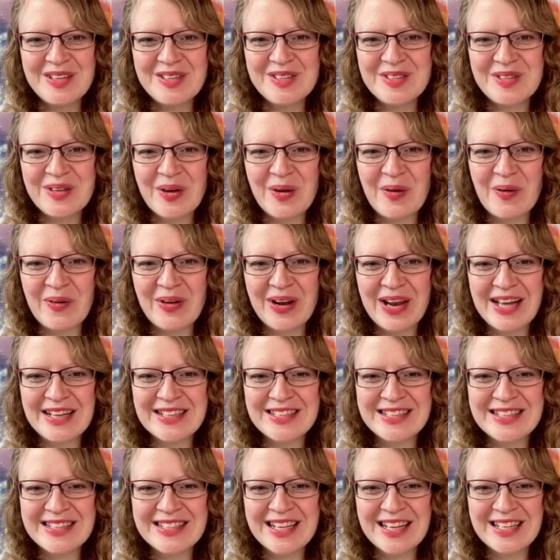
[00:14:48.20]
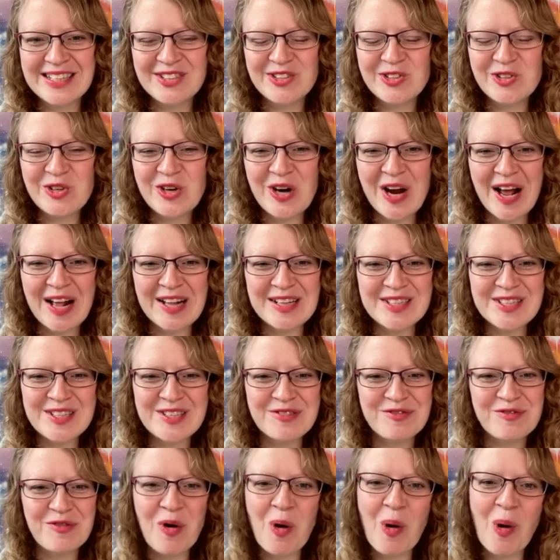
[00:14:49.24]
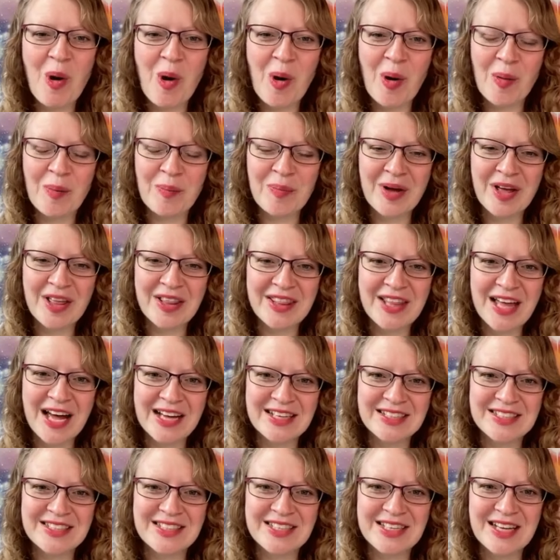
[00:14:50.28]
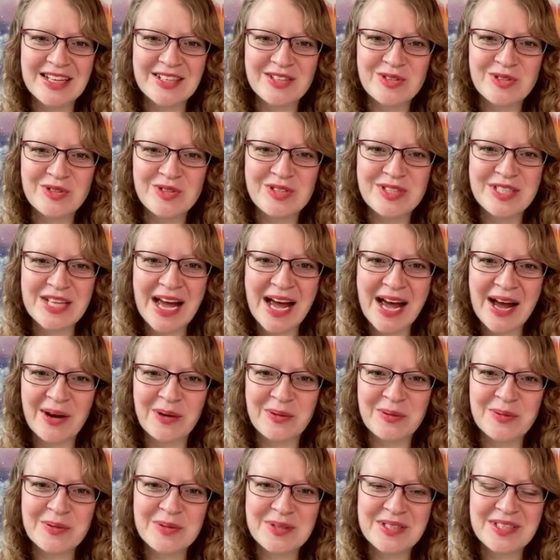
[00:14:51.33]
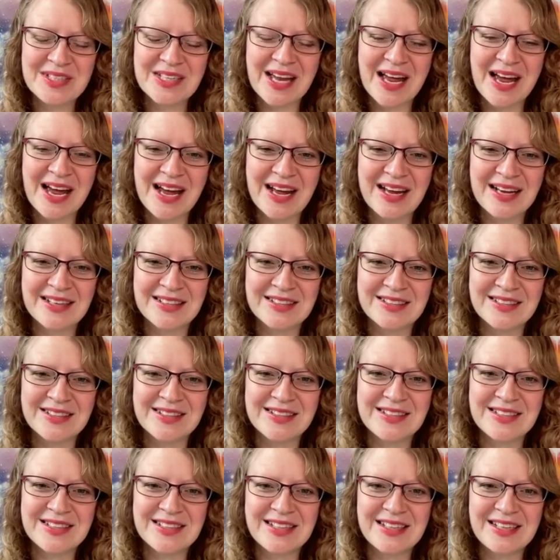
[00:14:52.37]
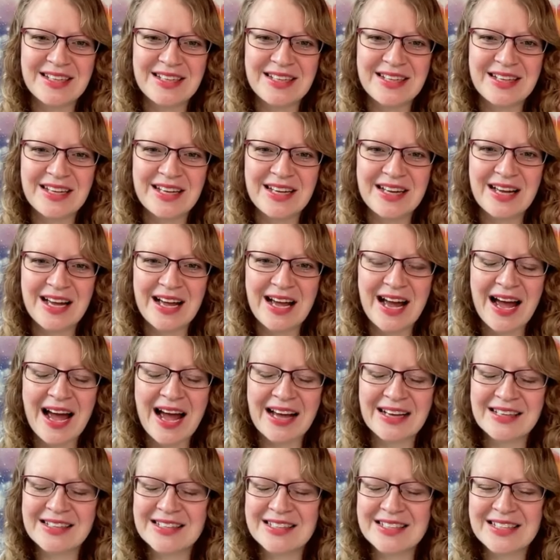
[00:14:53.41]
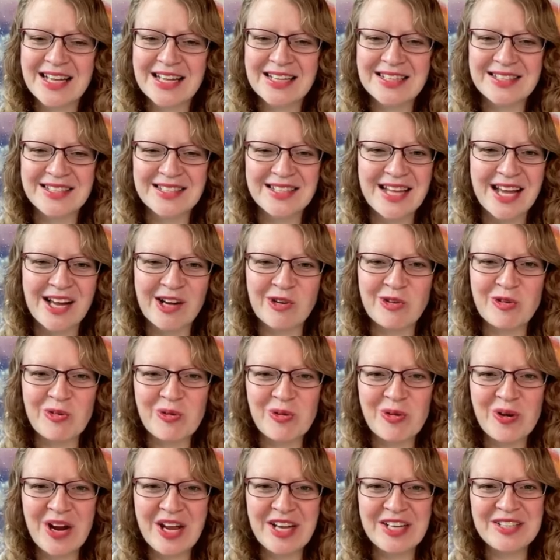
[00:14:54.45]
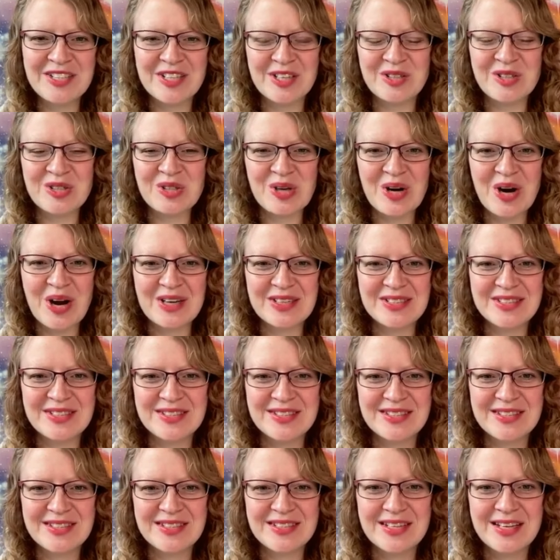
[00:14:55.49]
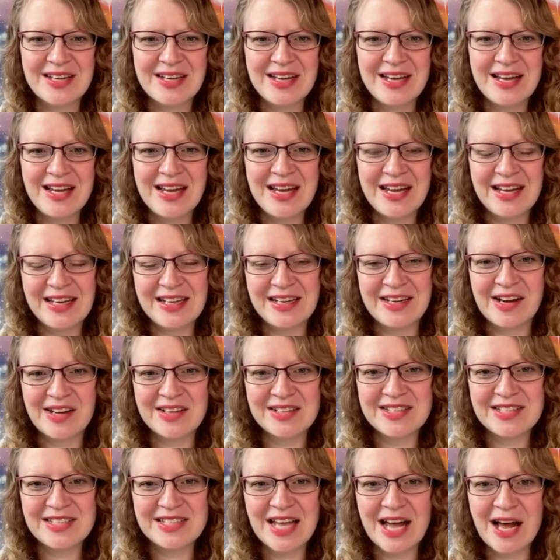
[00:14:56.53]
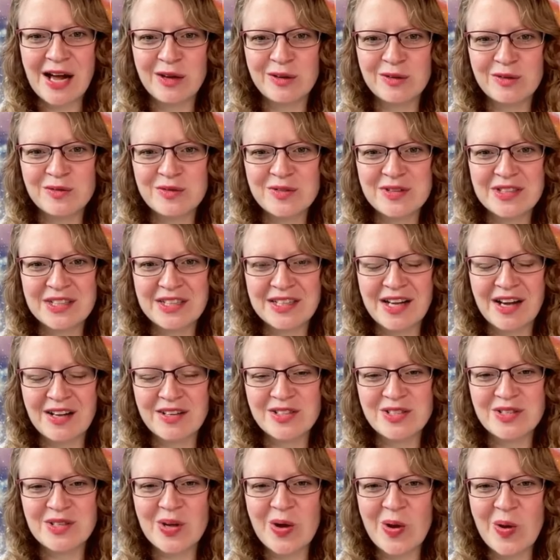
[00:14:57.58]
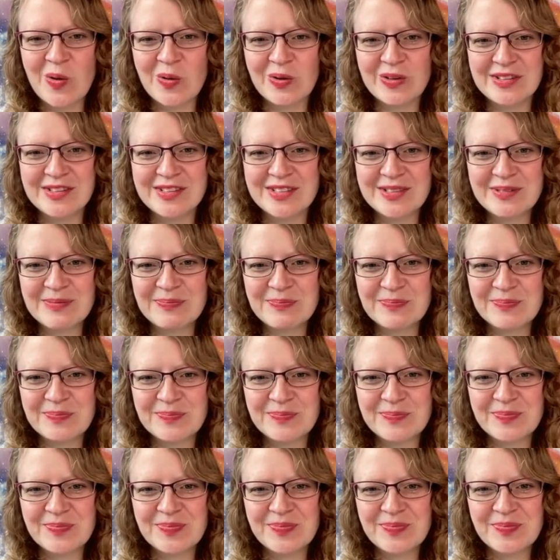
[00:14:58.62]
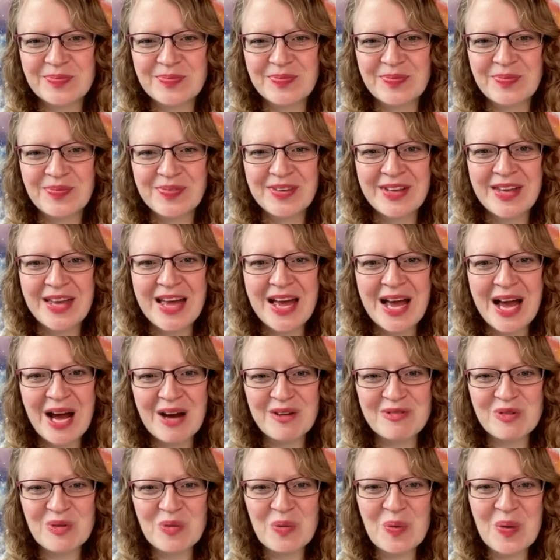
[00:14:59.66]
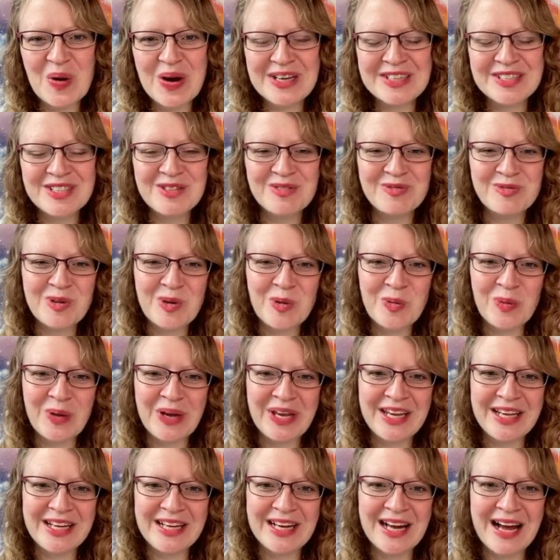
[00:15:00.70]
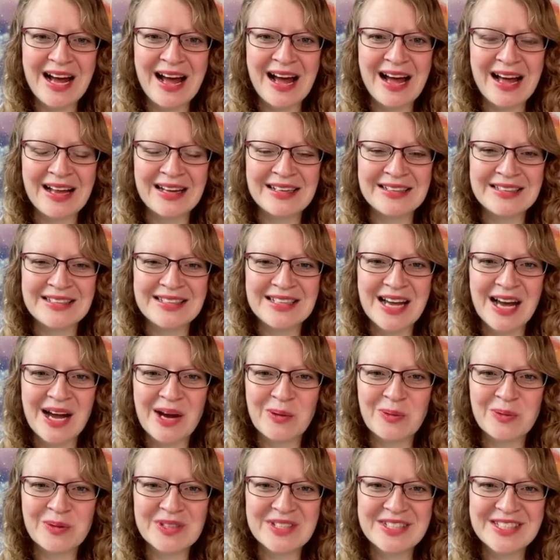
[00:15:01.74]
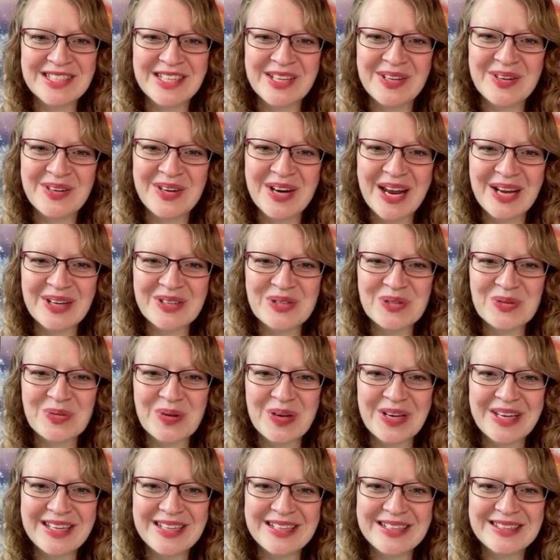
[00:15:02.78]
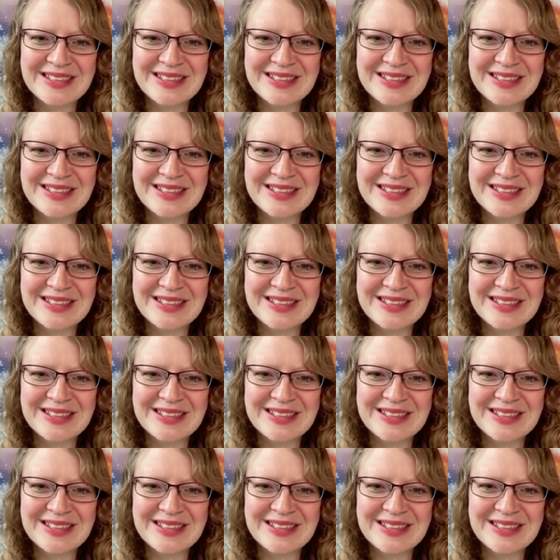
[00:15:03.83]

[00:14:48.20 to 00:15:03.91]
So let's transform that doubt and access a greater trust in ourselves and our souls. Have a Have a wonderful week, and I will see you next week.